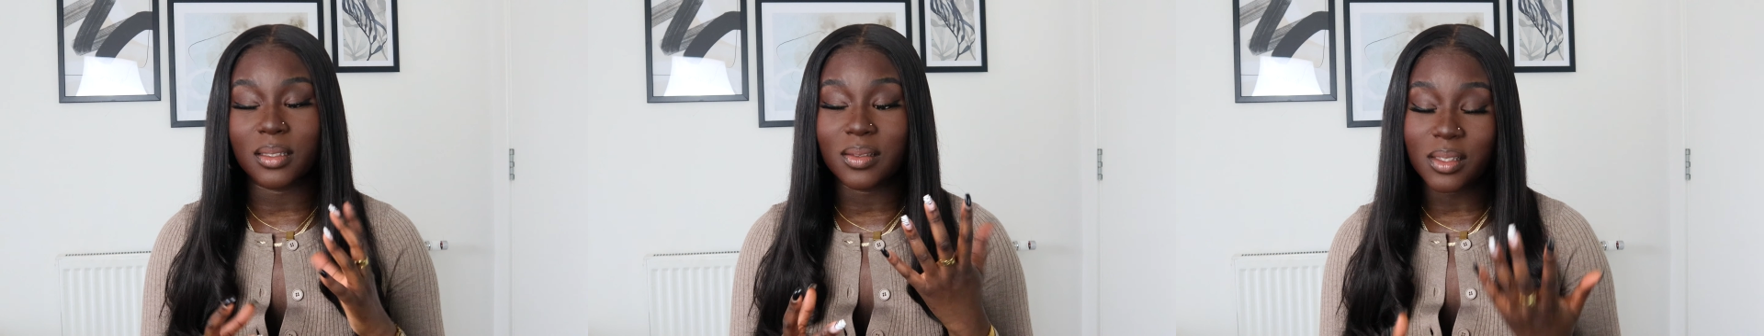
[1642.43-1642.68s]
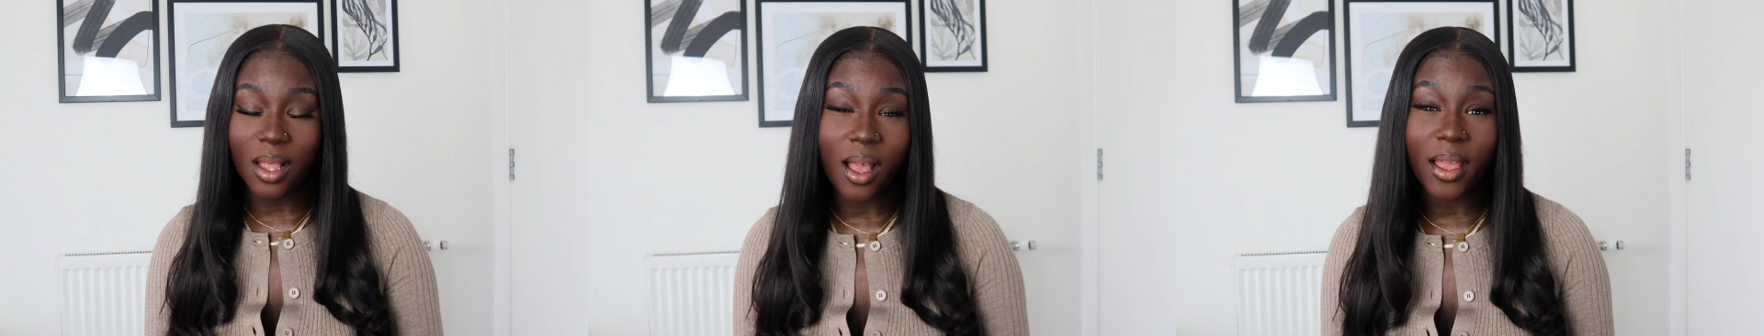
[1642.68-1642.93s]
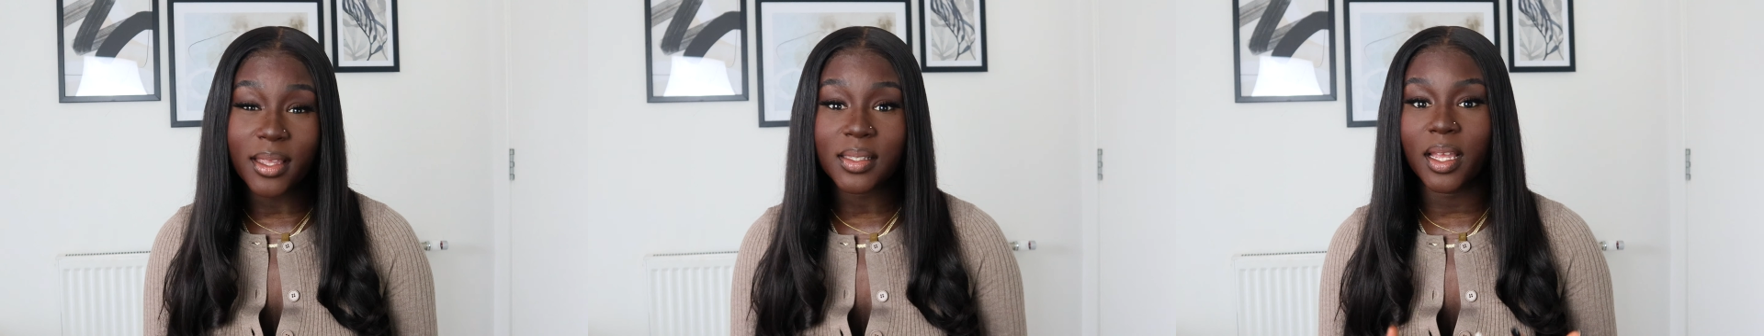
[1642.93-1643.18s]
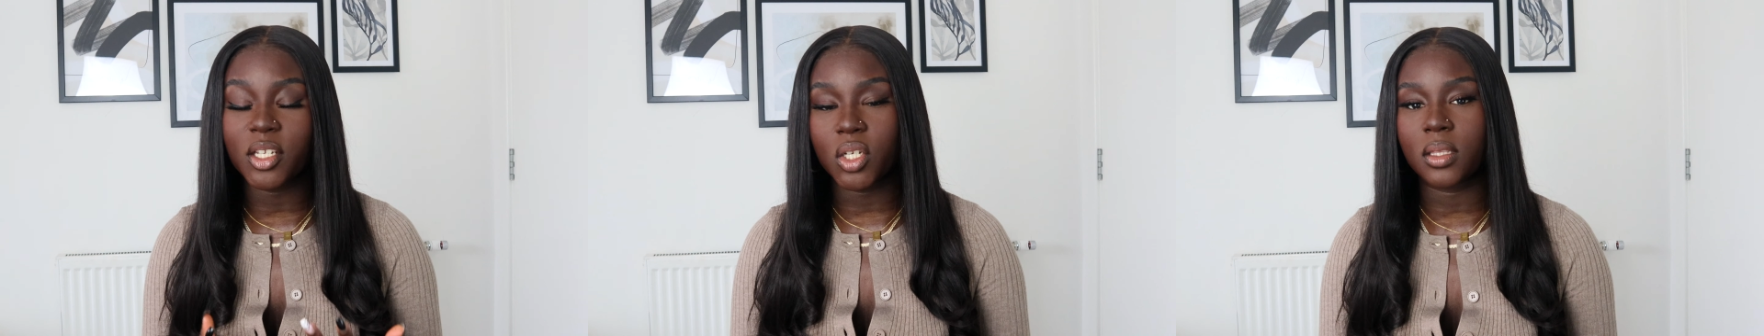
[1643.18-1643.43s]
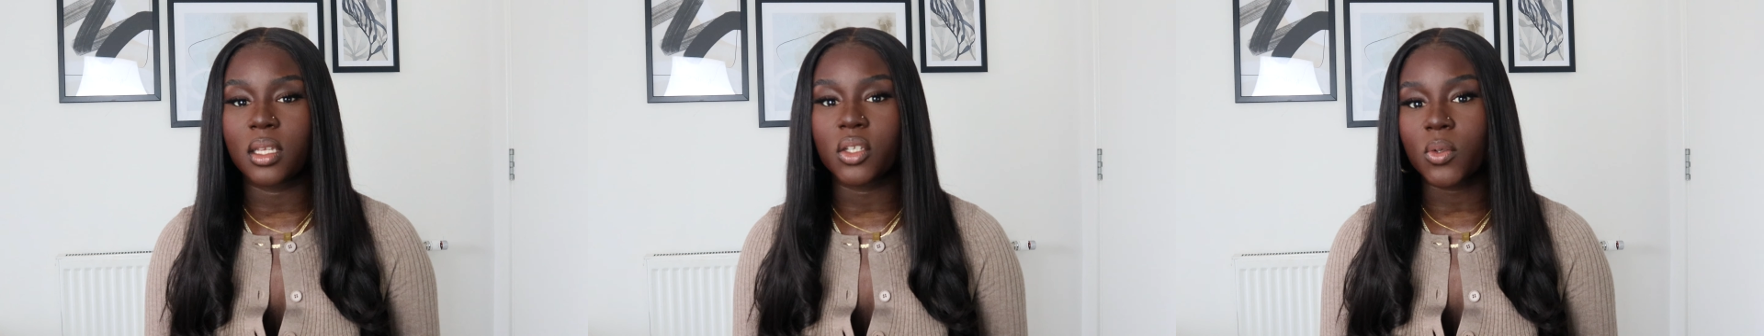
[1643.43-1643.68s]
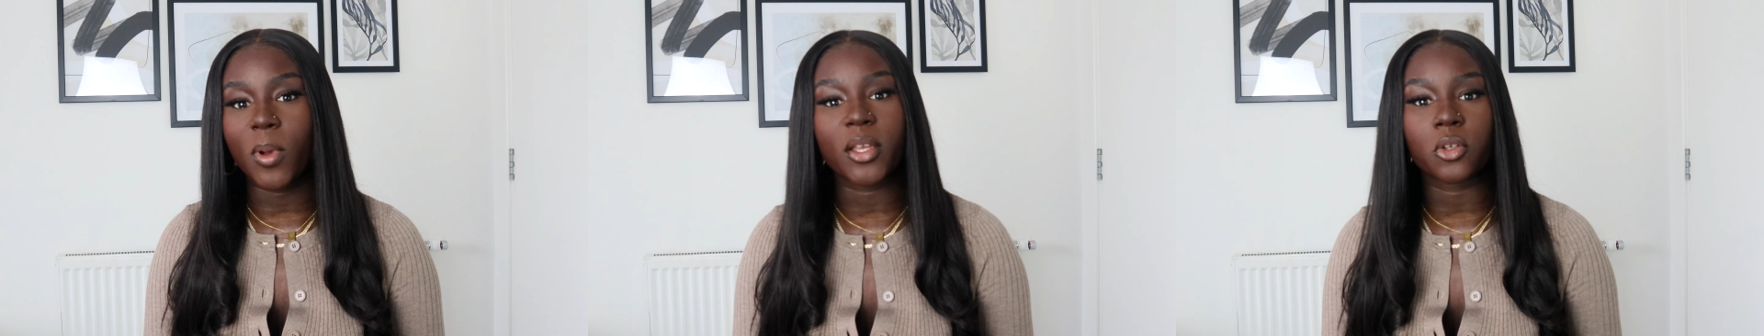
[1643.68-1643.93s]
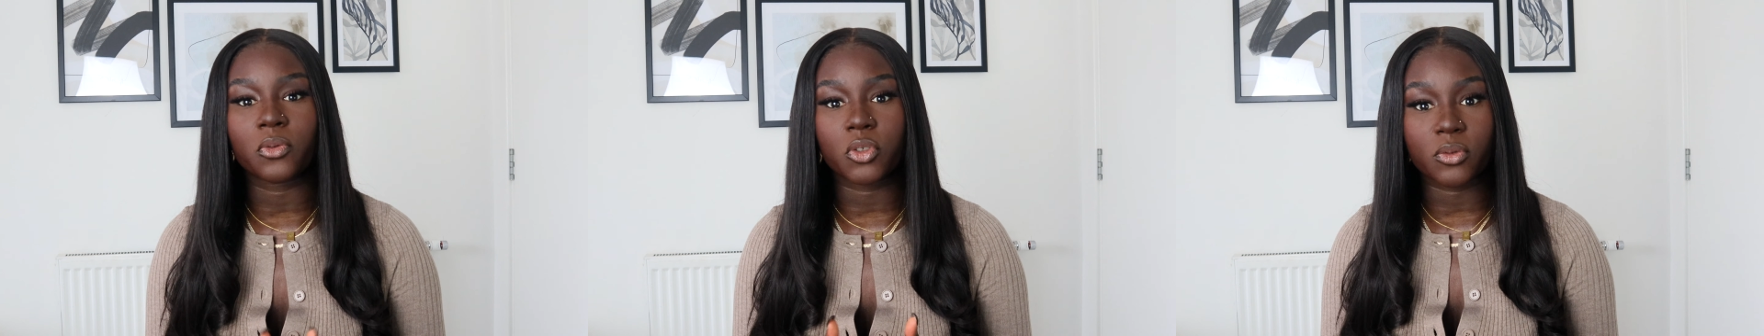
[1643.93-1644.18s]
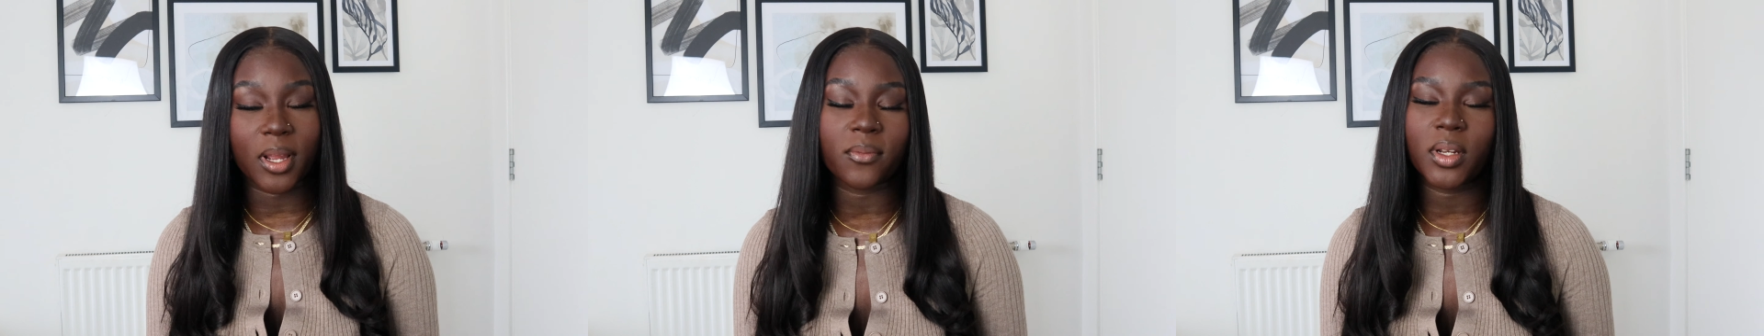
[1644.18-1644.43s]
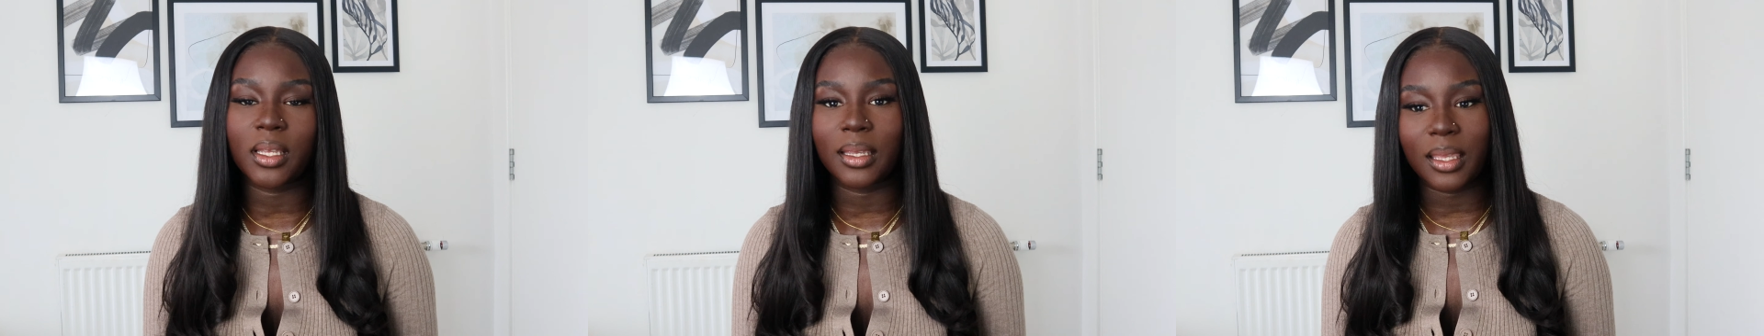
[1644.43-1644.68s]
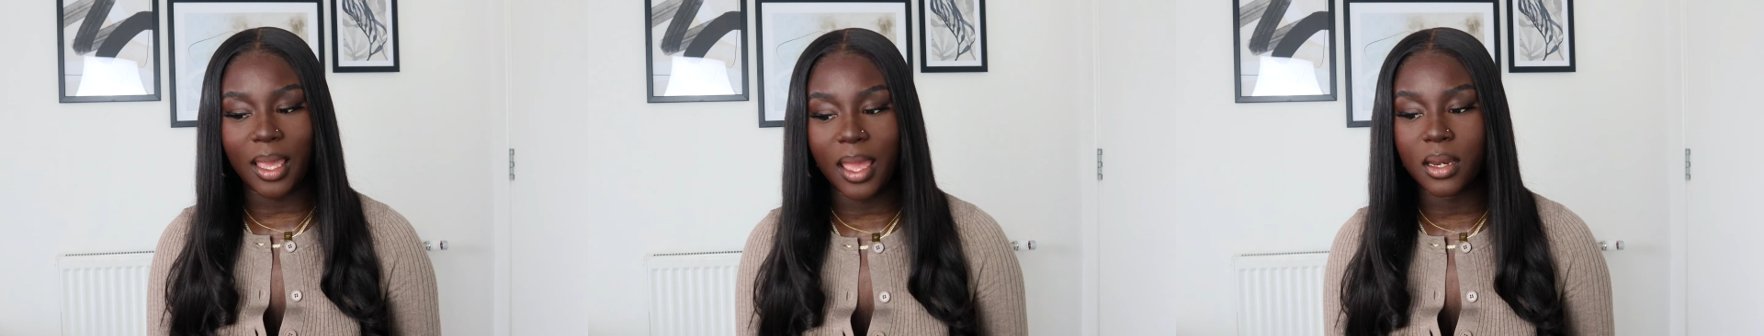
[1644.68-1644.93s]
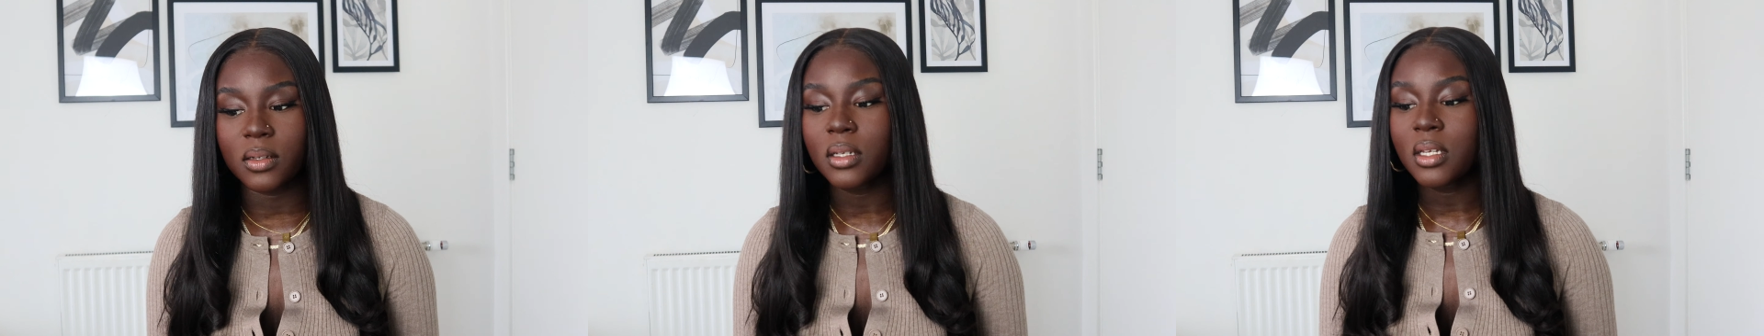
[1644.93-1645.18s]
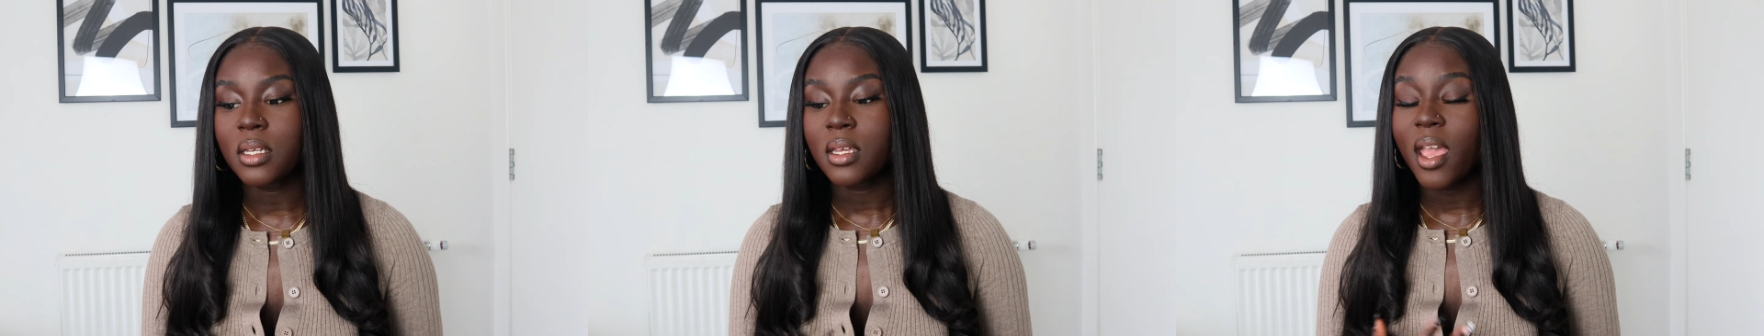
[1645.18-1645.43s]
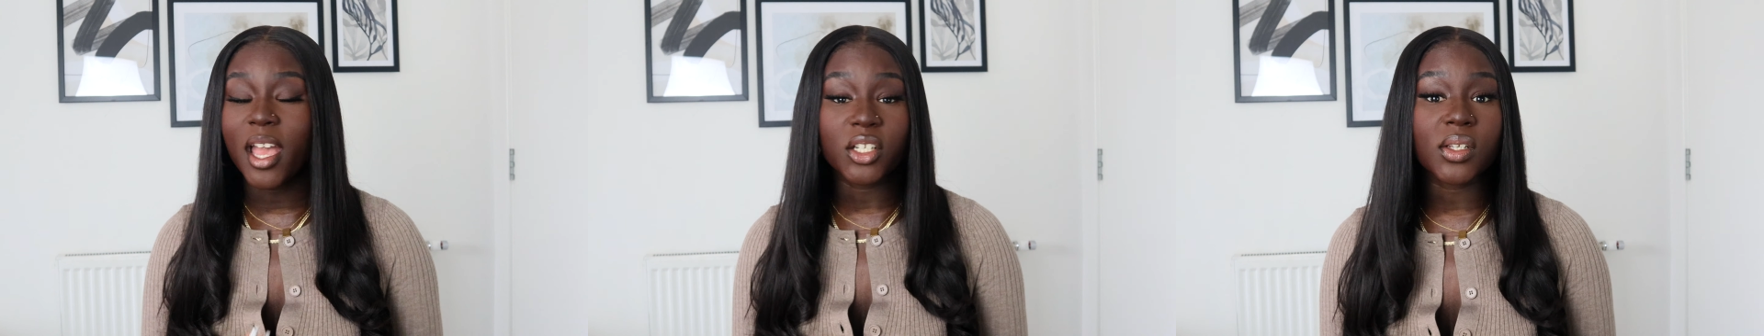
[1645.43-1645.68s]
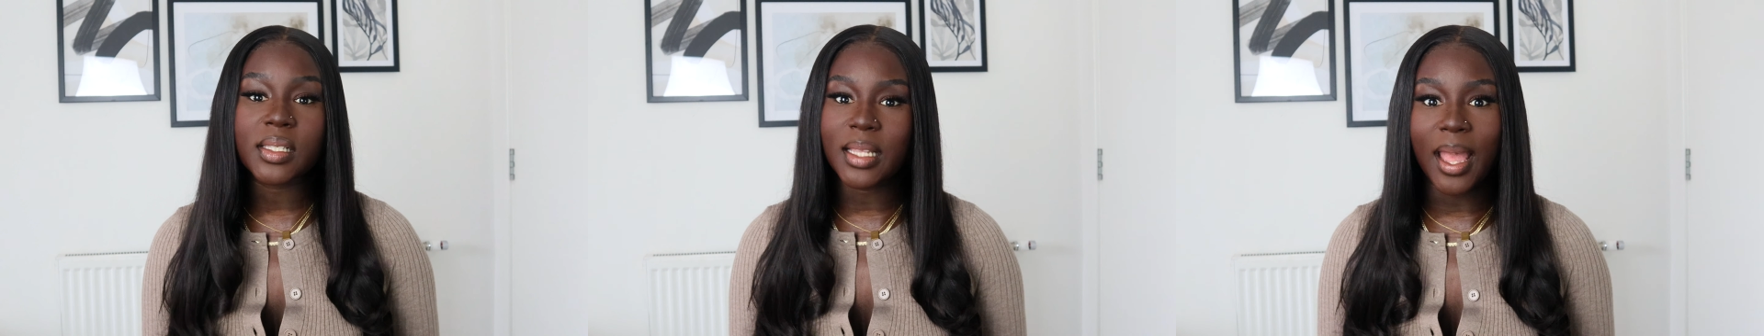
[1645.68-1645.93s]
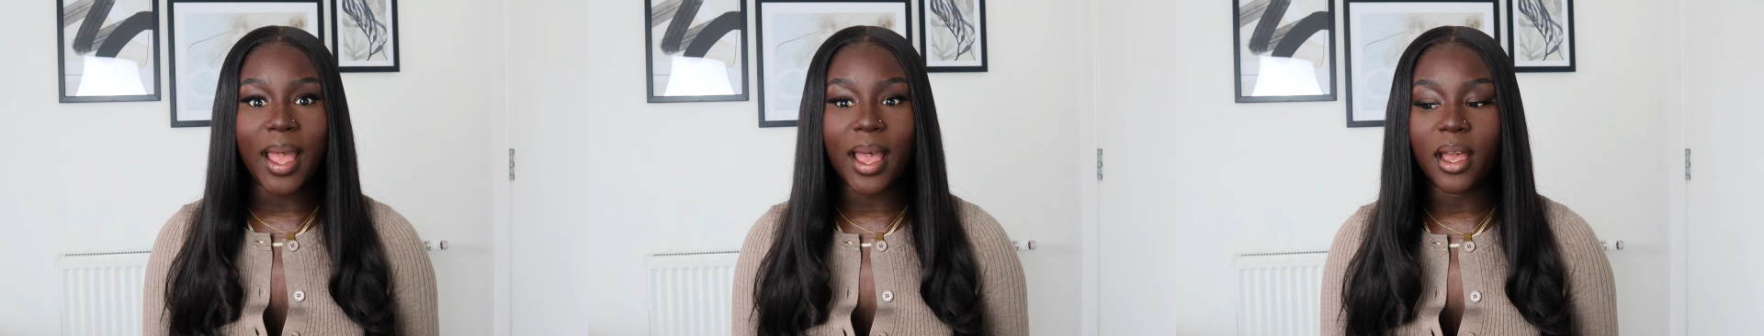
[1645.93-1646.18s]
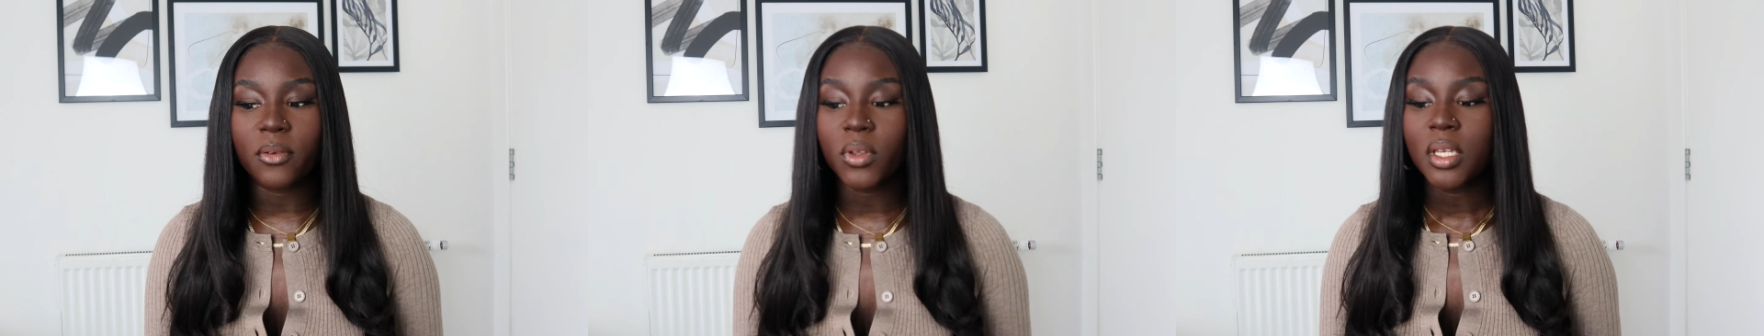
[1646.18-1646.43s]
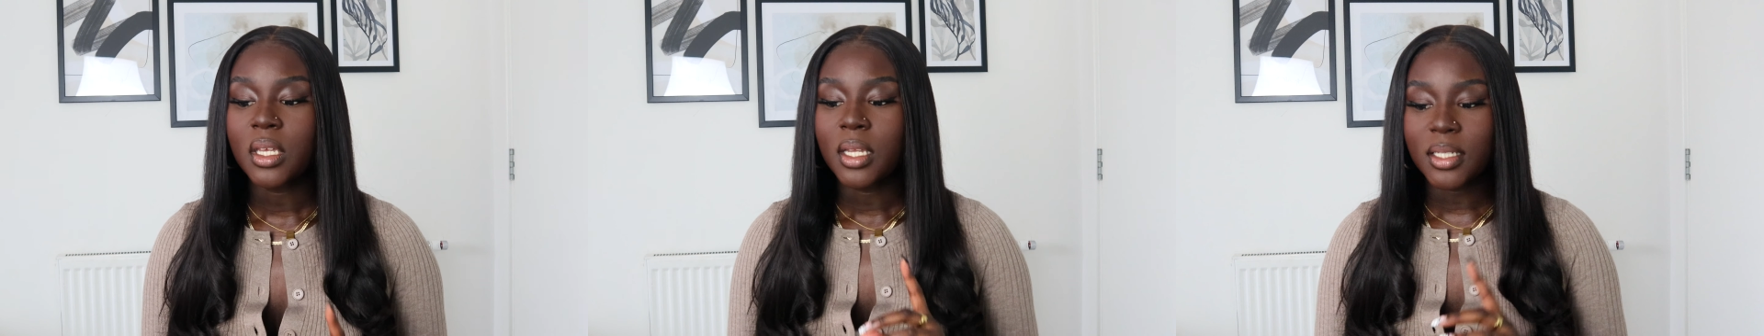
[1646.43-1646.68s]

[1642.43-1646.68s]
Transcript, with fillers: the size, I actually think is quite good for traveling again, and just to have.